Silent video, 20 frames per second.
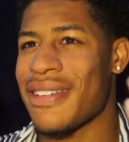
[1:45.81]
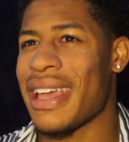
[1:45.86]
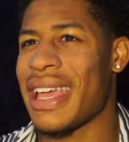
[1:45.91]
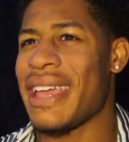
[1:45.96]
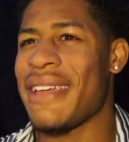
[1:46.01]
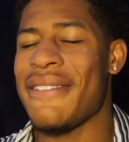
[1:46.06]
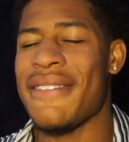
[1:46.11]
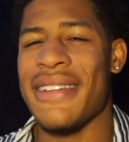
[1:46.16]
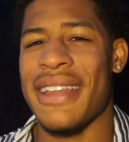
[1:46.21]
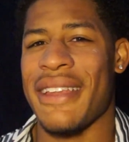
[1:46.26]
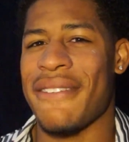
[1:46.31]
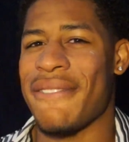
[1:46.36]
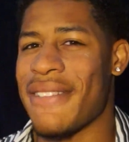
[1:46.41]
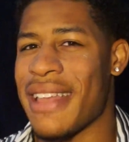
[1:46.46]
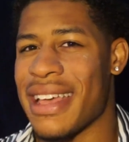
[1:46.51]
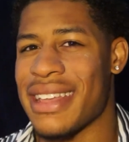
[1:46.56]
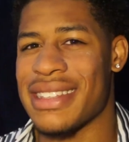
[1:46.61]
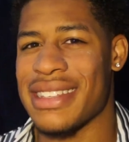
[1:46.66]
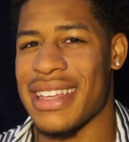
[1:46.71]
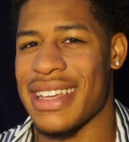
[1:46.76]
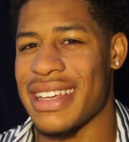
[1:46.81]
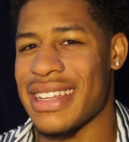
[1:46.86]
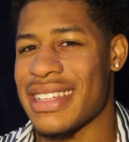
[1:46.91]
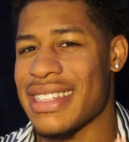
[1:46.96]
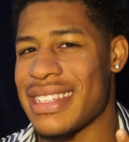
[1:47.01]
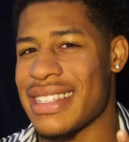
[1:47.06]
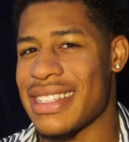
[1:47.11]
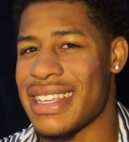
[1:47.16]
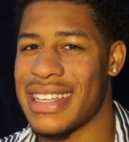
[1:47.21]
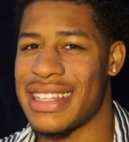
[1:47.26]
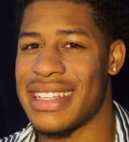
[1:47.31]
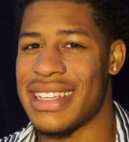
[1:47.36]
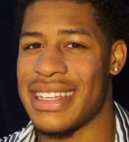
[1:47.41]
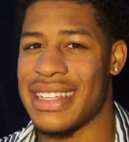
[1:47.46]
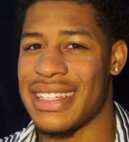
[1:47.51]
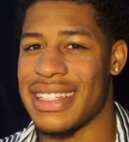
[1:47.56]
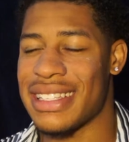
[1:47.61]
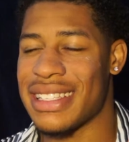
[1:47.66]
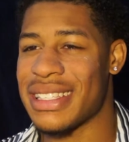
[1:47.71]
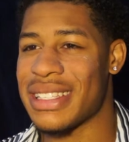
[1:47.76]
even if that's a
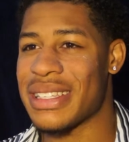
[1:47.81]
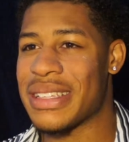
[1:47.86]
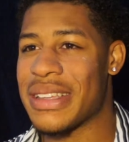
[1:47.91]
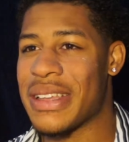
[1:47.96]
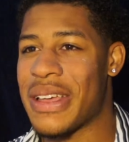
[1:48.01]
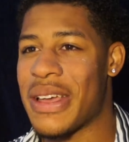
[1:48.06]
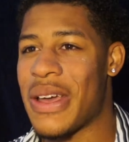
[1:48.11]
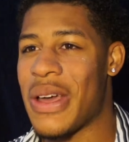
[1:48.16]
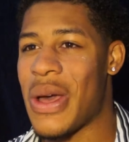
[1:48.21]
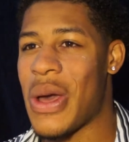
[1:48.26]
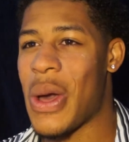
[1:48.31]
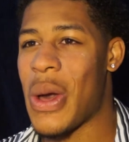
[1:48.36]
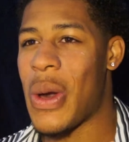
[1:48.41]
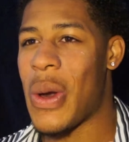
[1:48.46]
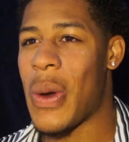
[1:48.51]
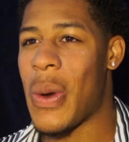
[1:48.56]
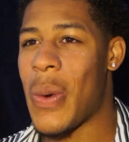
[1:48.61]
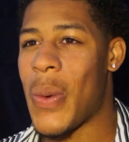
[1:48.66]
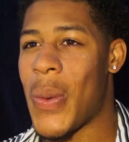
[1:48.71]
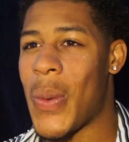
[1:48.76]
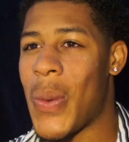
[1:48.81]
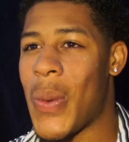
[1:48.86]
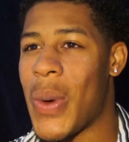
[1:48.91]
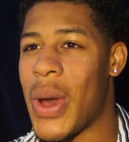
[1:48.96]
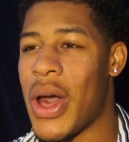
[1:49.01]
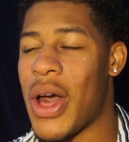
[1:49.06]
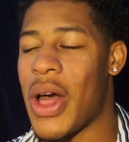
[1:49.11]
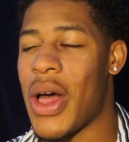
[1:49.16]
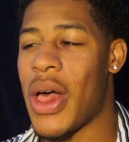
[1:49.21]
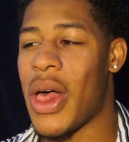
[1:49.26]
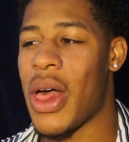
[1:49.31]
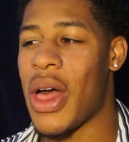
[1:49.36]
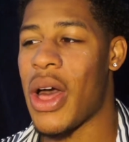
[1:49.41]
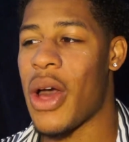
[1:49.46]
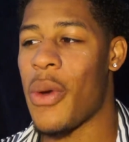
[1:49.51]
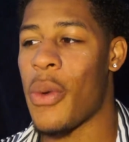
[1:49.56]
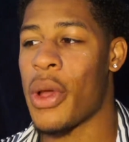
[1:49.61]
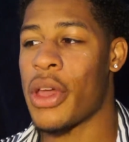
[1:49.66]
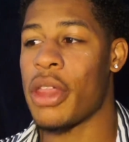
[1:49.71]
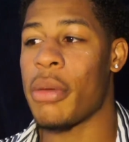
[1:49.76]
sentence, well,
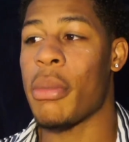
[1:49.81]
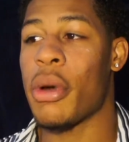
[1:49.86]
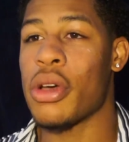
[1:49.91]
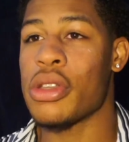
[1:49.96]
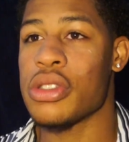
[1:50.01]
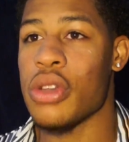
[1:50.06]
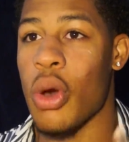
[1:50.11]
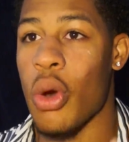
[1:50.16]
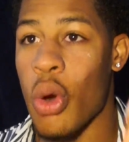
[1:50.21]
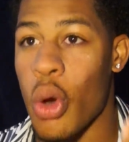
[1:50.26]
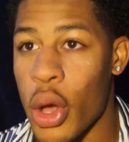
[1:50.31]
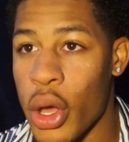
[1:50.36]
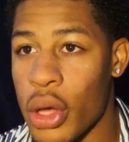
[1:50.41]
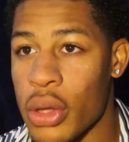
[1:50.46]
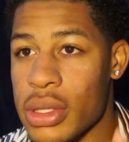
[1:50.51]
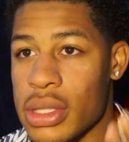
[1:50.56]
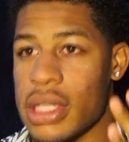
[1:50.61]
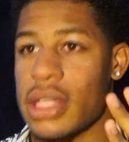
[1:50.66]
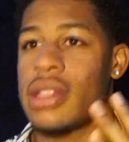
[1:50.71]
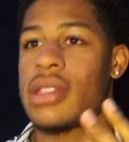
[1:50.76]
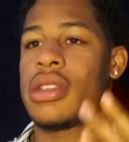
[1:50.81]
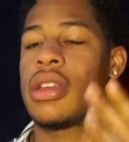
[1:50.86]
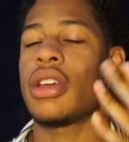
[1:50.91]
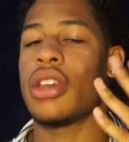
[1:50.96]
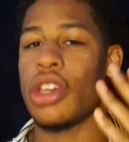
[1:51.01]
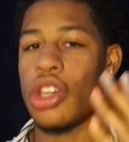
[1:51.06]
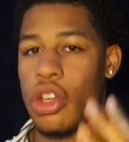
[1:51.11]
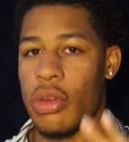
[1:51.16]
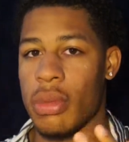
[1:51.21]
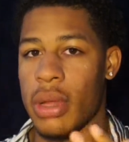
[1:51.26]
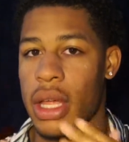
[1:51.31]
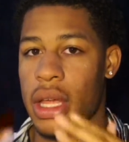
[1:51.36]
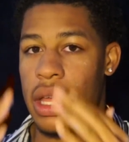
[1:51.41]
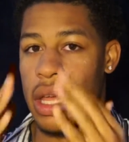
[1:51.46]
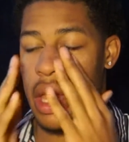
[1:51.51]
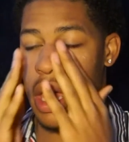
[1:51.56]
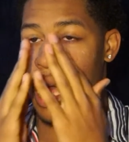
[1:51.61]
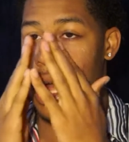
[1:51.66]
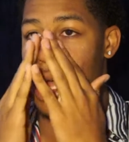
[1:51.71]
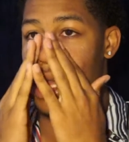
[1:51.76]
where the most oil tends to accumulate,
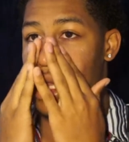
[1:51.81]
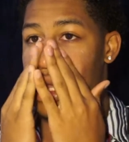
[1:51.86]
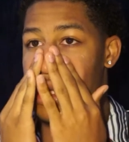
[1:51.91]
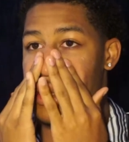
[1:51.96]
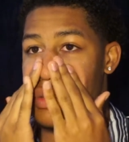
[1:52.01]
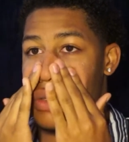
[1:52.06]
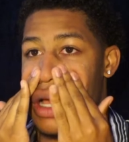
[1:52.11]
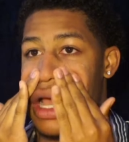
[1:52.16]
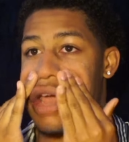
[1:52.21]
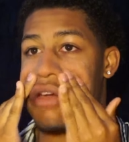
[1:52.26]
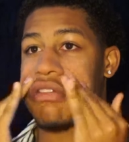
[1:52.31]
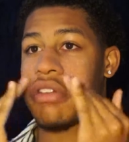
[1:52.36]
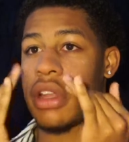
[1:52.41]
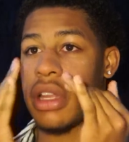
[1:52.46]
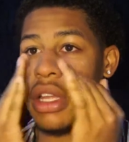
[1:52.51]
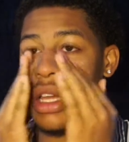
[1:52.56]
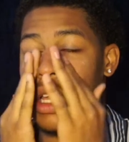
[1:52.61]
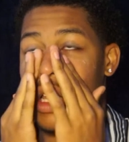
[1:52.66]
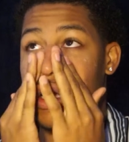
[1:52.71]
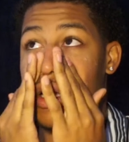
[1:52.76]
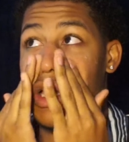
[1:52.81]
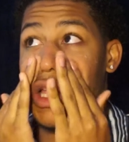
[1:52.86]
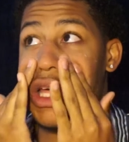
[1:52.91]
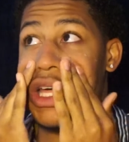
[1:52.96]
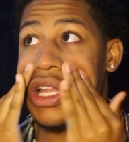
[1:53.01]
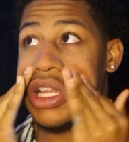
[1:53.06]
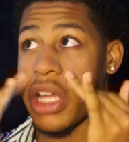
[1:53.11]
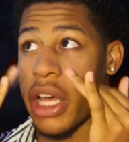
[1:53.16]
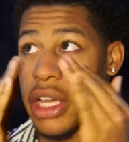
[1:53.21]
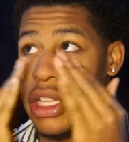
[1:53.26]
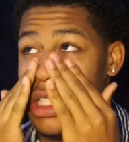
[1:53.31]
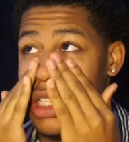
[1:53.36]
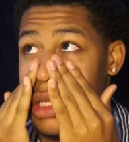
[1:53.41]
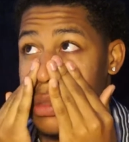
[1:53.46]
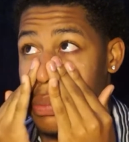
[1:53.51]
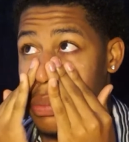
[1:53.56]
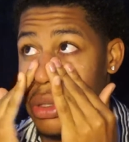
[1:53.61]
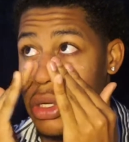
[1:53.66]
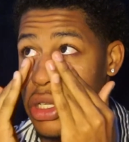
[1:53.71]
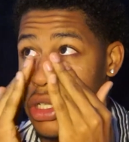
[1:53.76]
that's why I really like to
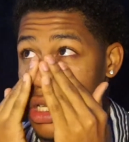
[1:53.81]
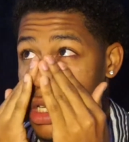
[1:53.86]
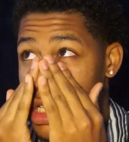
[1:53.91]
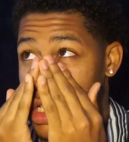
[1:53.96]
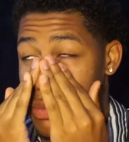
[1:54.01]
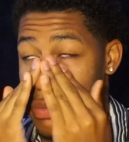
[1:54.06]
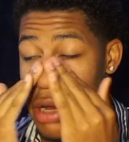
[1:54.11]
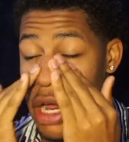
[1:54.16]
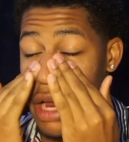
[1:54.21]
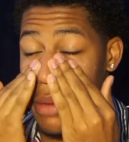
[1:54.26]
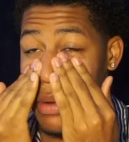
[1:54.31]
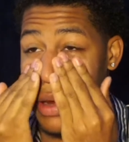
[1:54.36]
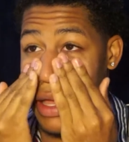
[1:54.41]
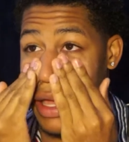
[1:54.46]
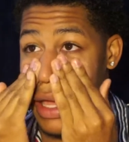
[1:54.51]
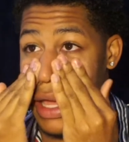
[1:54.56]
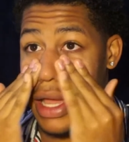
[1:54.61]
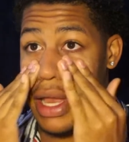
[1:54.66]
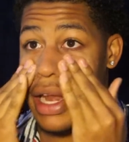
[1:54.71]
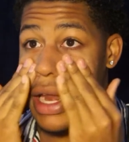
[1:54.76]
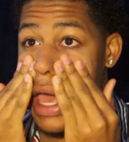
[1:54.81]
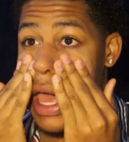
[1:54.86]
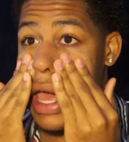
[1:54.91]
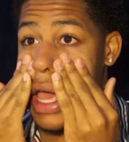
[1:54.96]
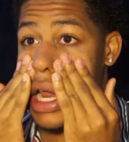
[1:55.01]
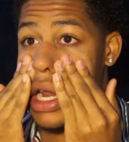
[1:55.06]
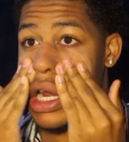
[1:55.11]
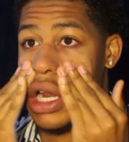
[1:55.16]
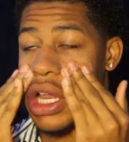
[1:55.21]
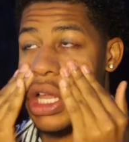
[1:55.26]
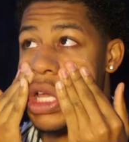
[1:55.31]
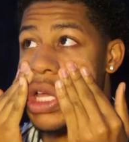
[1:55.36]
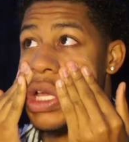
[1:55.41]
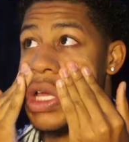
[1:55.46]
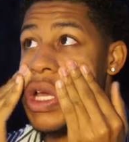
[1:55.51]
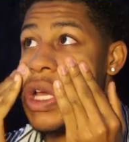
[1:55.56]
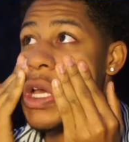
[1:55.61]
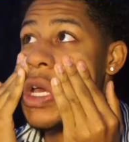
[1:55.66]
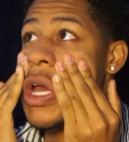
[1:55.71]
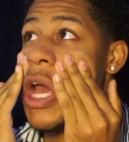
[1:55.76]
push this primer in and
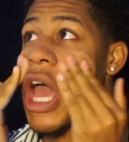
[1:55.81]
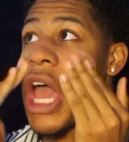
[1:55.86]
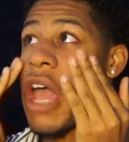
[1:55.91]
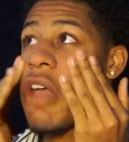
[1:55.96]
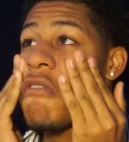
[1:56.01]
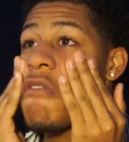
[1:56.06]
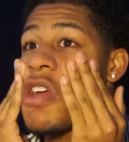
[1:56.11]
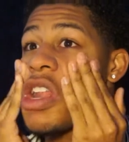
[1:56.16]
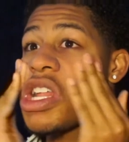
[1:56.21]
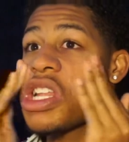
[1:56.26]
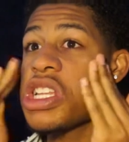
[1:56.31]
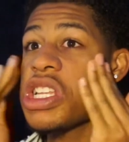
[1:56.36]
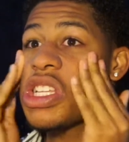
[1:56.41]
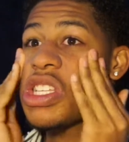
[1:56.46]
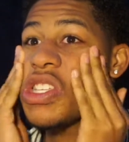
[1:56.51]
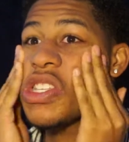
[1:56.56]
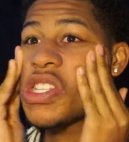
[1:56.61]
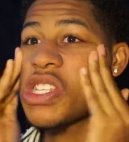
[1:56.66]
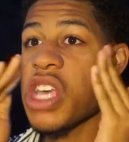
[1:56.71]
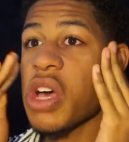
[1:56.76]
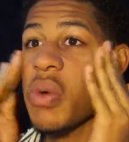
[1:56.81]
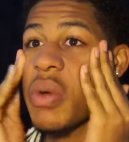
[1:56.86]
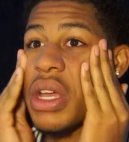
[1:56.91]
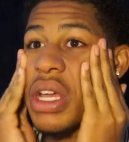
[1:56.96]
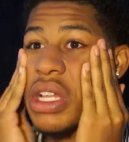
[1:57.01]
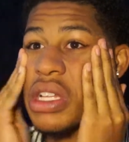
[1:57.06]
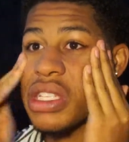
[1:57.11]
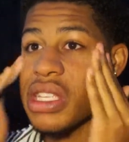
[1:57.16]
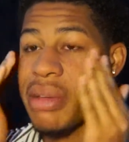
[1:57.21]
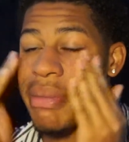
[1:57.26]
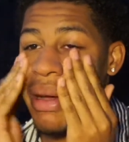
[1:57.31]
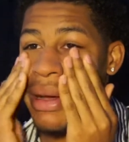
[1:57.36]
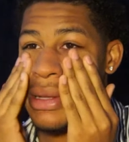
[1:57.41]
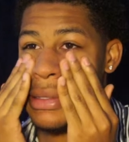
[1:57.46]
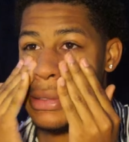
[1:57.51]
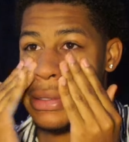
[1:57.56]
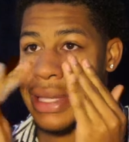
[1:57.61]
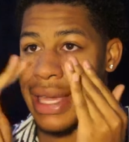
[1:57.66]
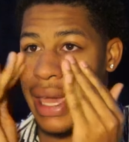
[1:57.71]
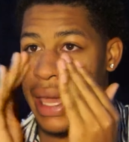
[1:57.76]
really just soak it into my
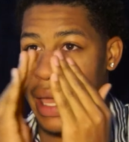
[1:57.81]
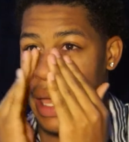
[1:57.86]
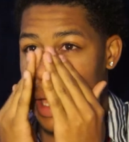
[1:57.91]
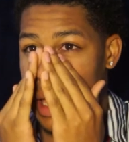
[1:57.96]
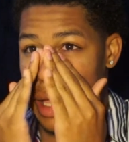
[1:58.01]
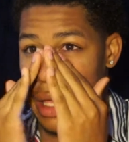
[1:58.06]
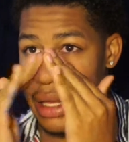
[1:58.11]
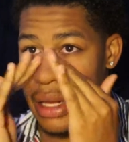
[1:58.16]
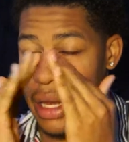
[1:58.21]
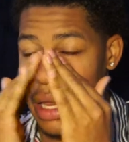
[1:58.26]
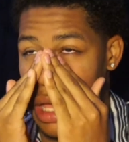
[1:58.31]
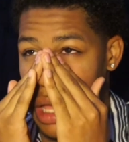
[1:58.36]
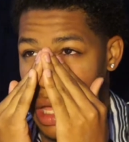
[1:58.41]
skin.